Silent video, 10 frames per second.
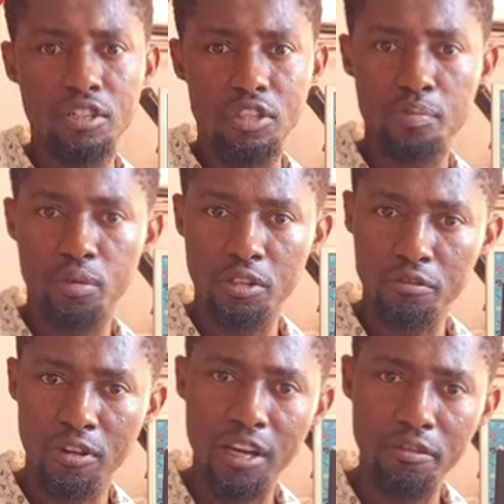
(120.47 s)

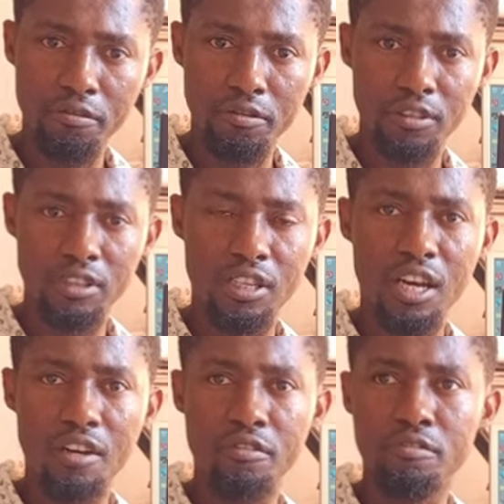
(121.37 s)
3.5, they
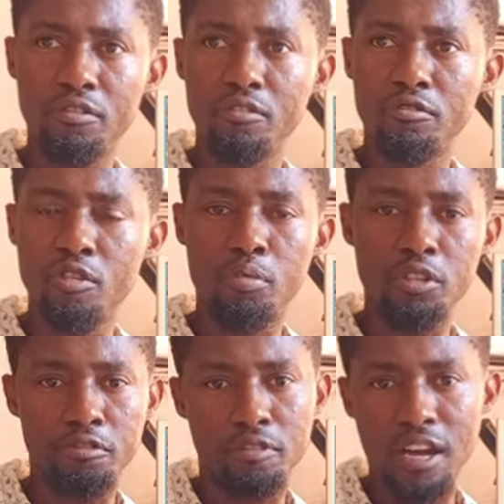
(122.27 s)
have
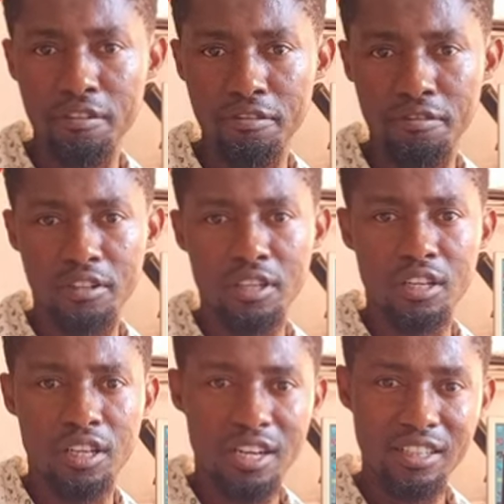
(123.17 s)
4.5,
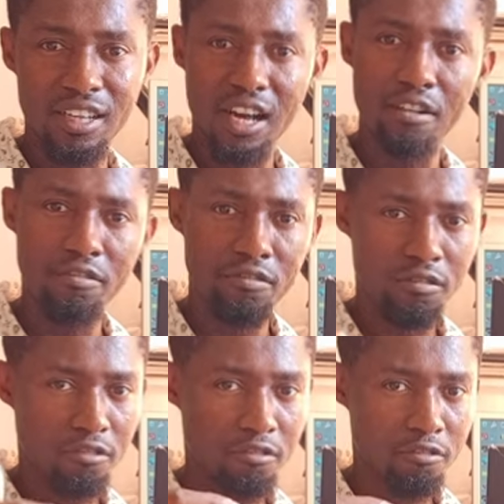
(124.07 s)
and they have
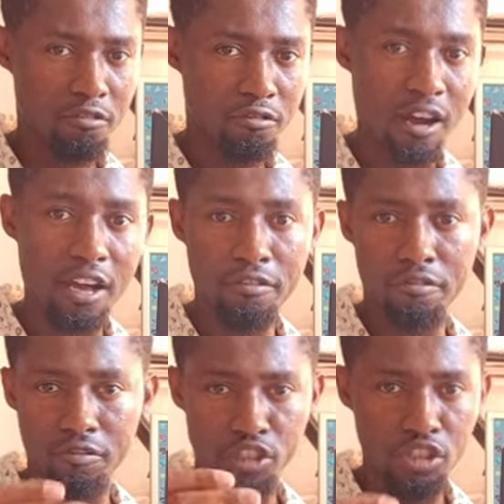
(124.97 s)

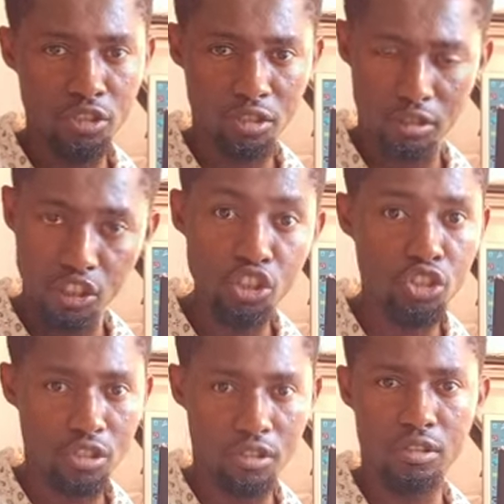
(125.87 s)
5
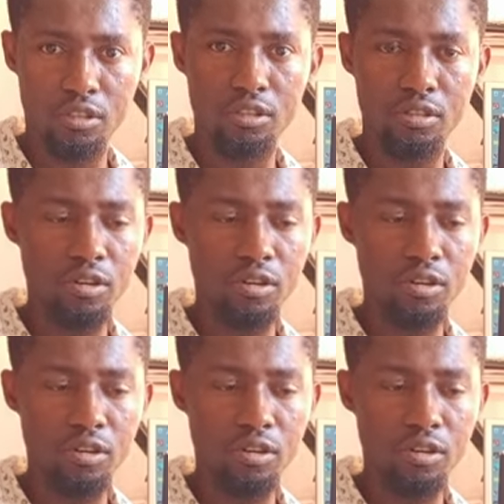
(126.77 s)
inches.